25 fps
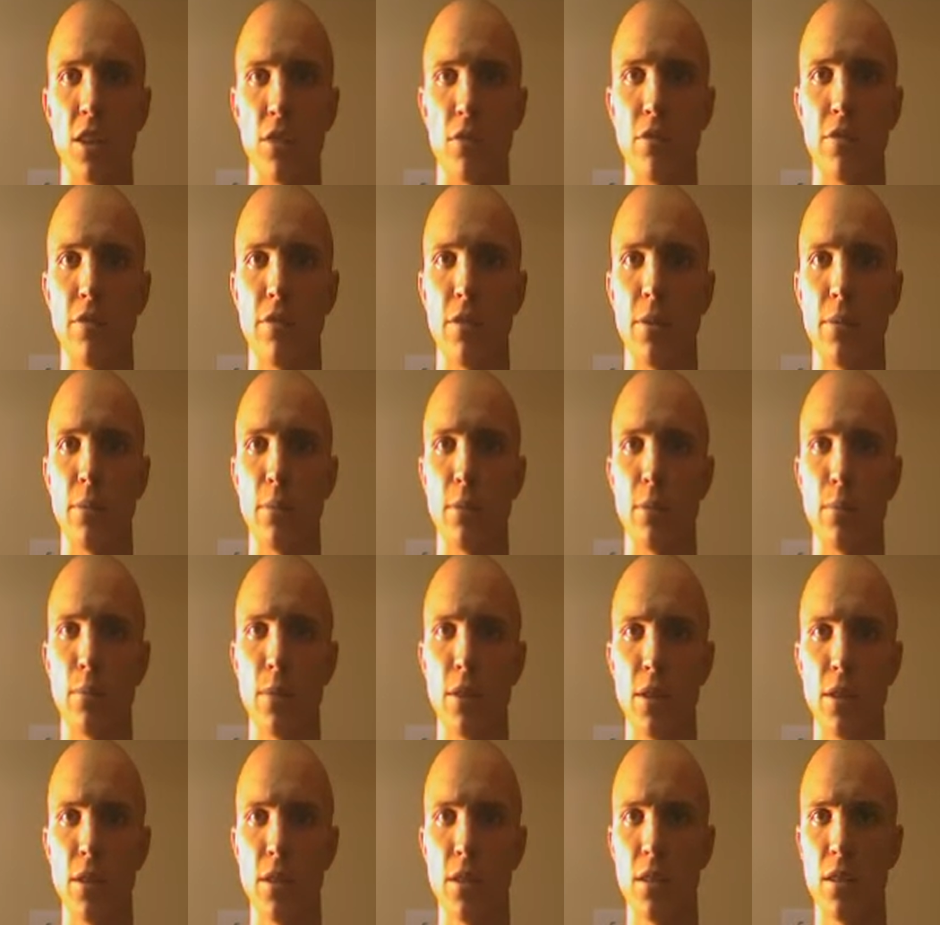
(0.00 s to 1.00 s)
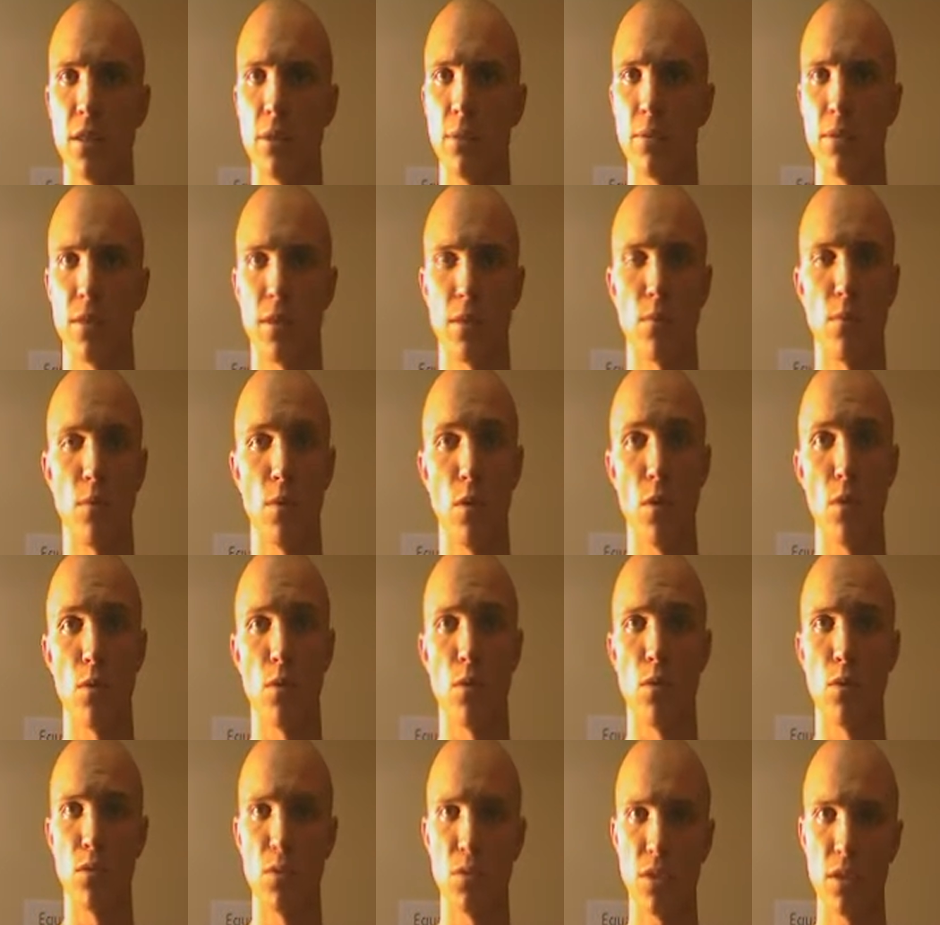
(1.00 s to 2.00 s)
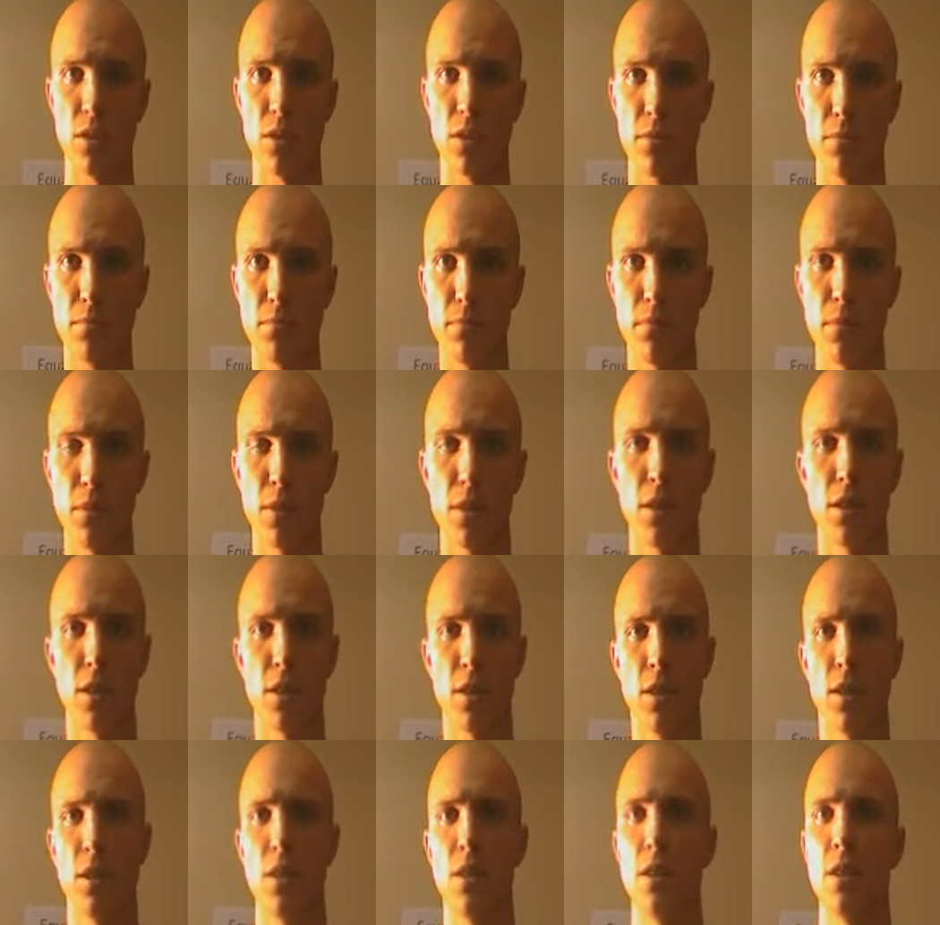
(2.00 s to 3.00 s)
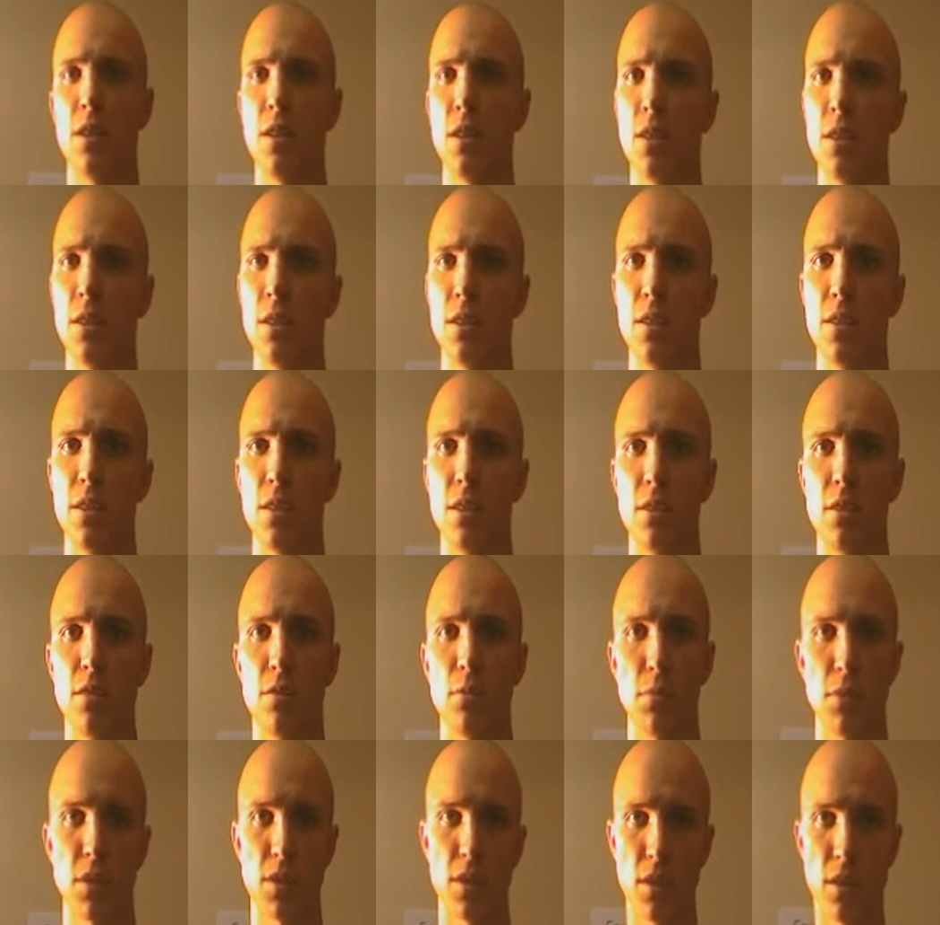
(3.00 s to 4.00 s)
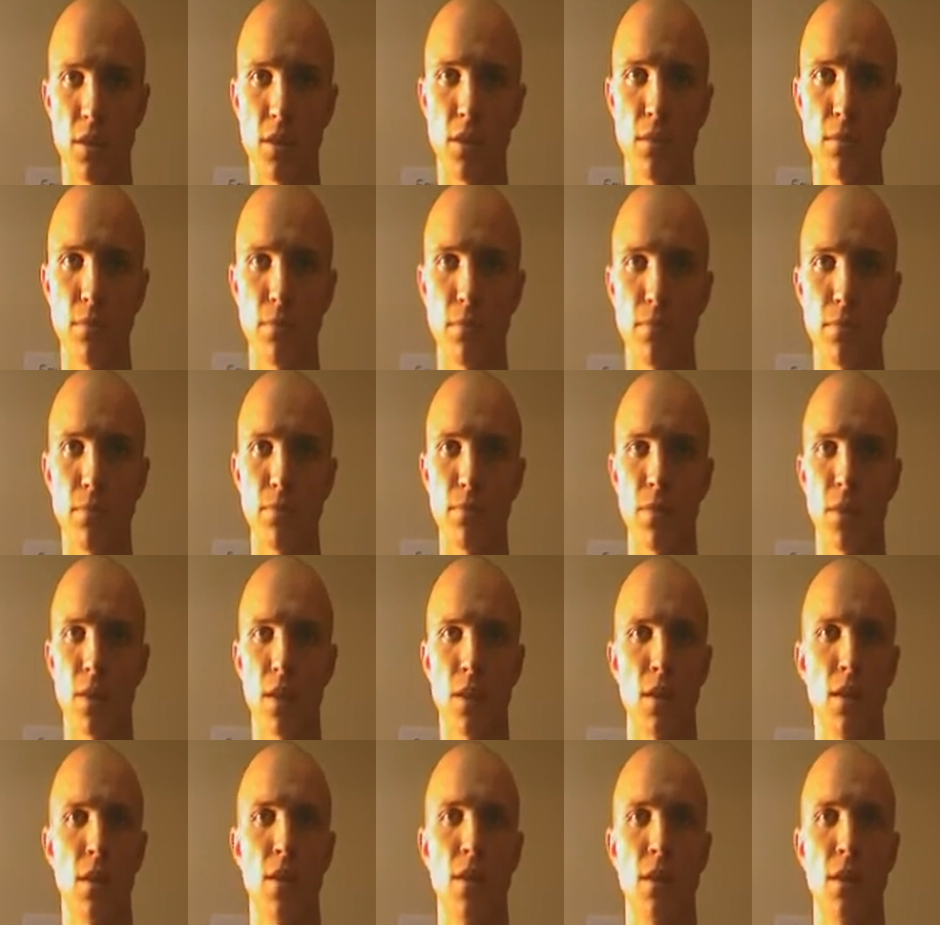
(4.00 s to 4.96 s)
chat with him on Mixed, and I was like, whoa, awesome. And he said, you must come.